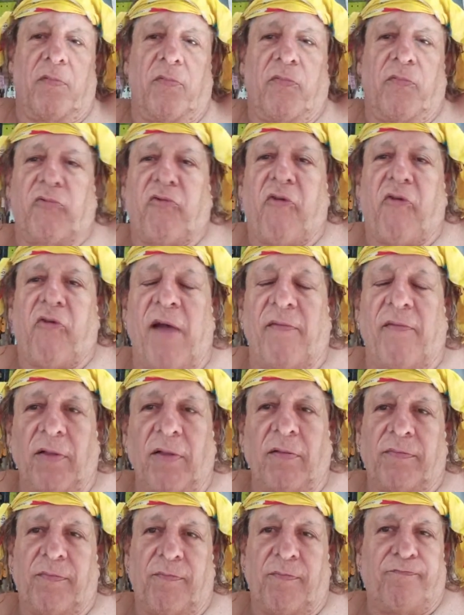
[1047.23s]

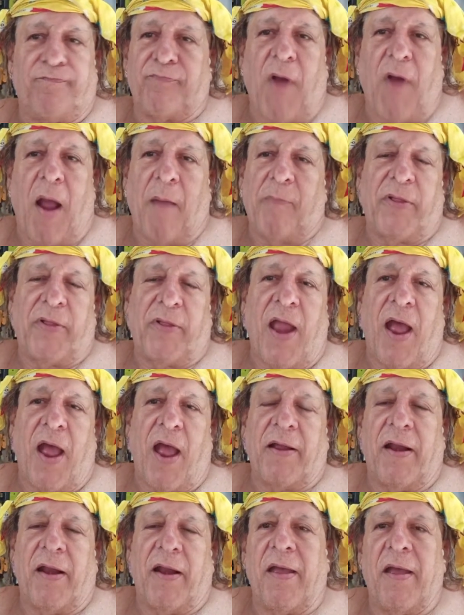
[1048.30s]
travel, probably not
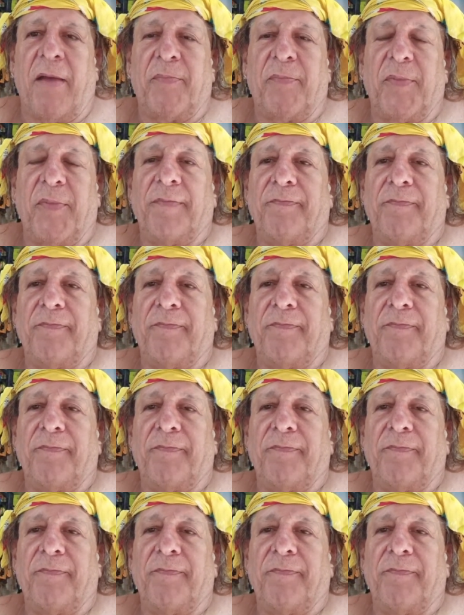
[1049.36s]
going to happen.